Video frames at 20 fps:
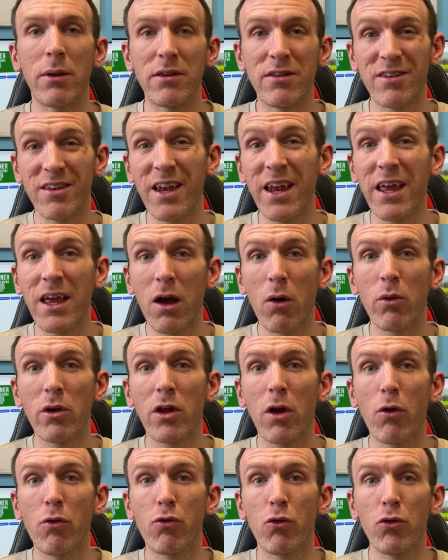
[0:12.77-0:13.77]
and today I want
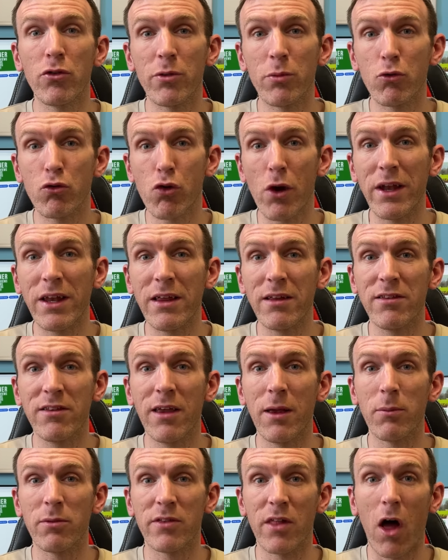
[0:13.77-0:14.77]
to go through some training
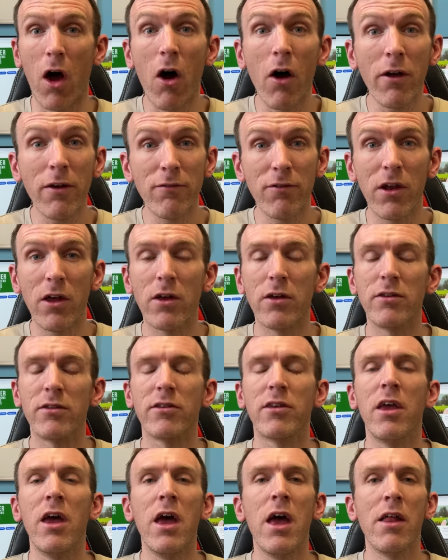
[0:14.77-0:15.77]
tips that I've
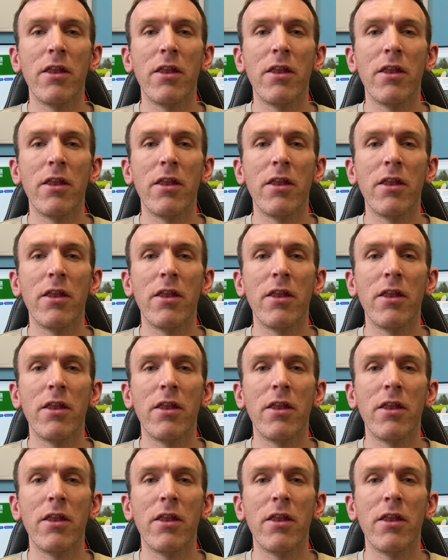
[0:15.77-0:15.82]
learned